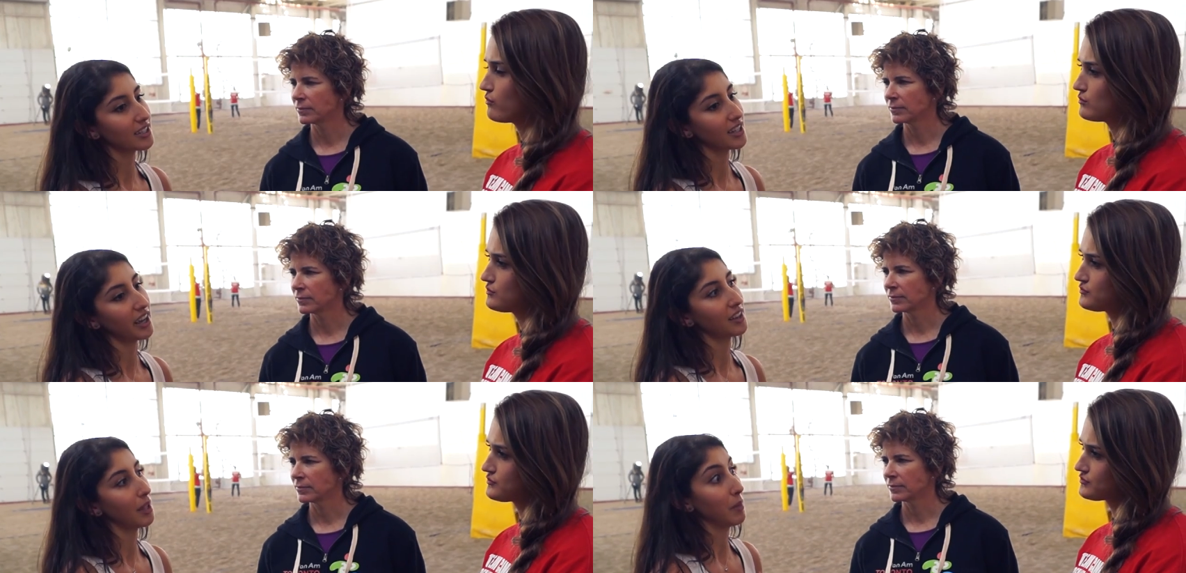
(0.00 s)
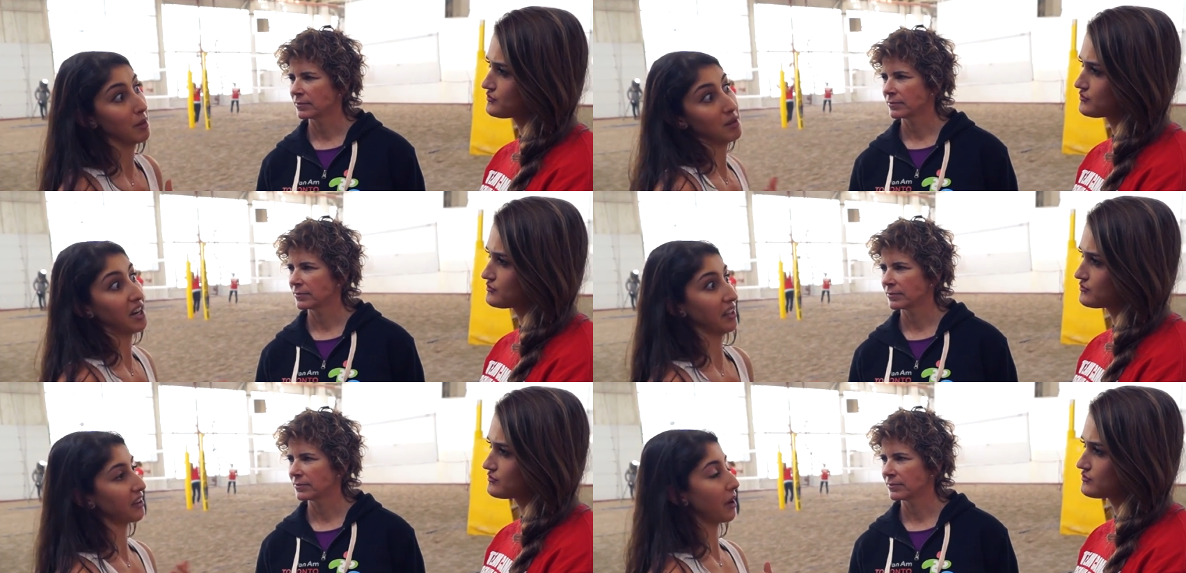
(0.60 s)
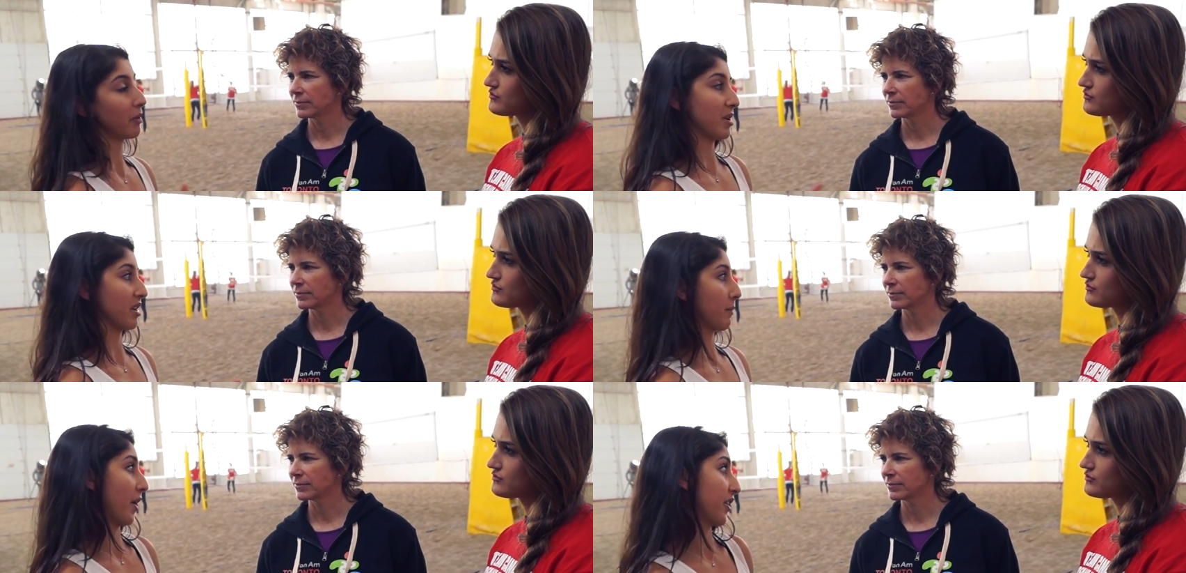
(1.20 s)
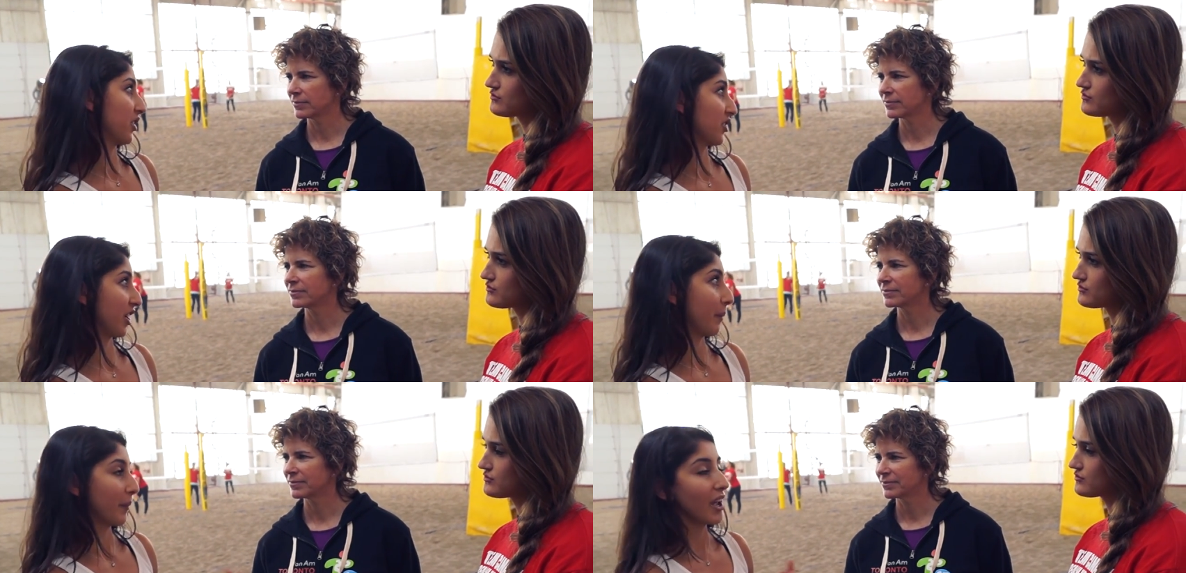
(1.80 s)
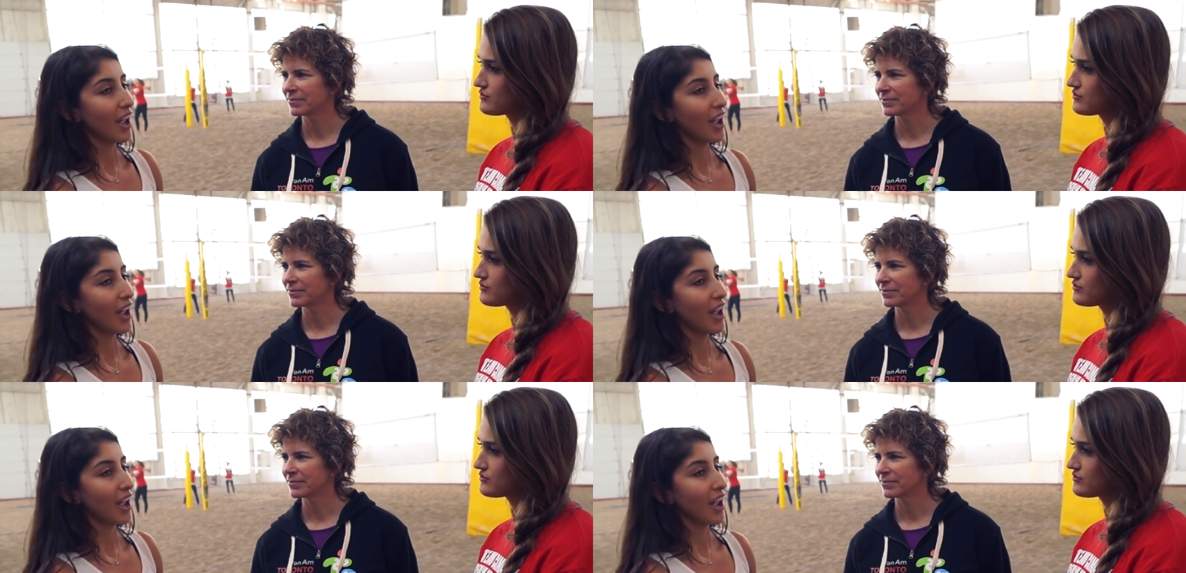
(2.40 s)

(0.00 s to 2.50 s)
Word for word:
Speaker 1: decided that maybe Taylor and I would be a good partnership.